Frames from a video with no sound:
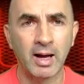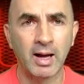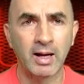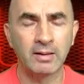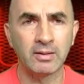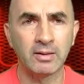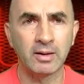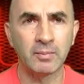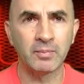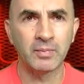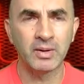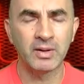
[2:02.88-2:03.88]
And
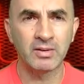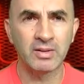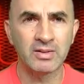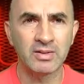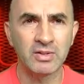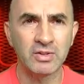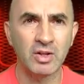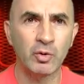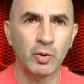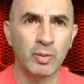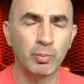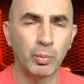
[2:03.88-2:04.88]
this is so
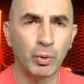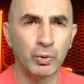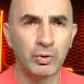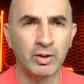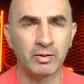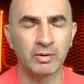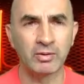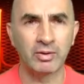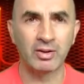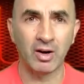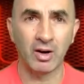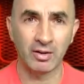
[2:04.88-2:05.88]
important,
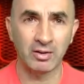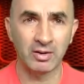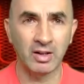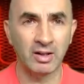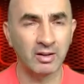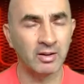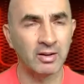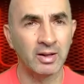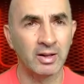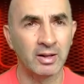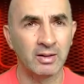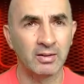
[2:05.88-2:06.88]
I think,
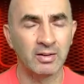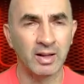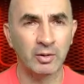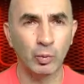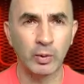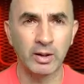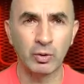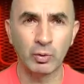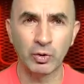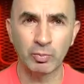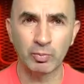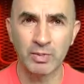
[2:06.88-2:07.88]
that we do
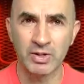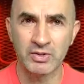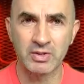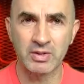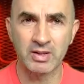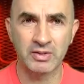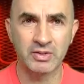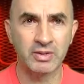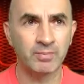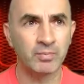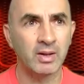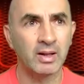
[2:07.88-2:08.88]
not miss this.
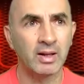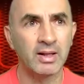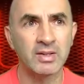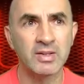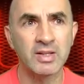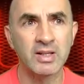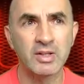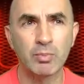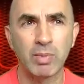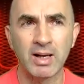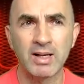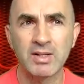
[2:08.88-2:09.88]
It says,
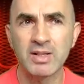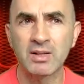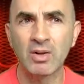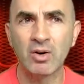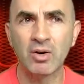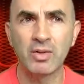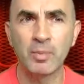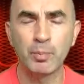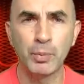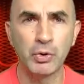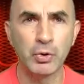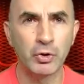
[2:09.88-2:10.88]
blessed are the
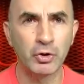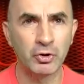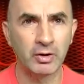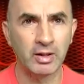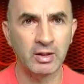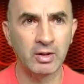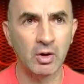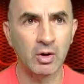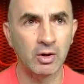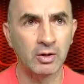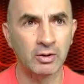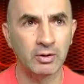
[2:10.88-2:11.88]
pure in
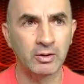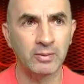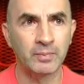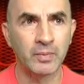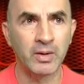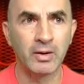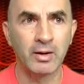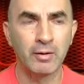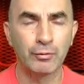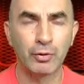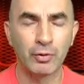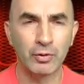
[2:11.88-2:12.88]
heart,
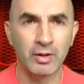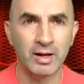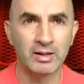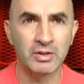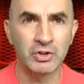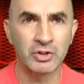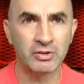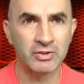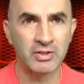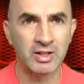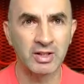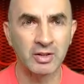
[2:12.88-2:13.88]
for they shall
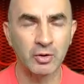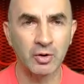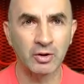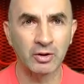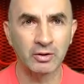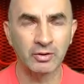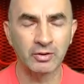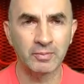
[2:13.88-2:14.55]
see God.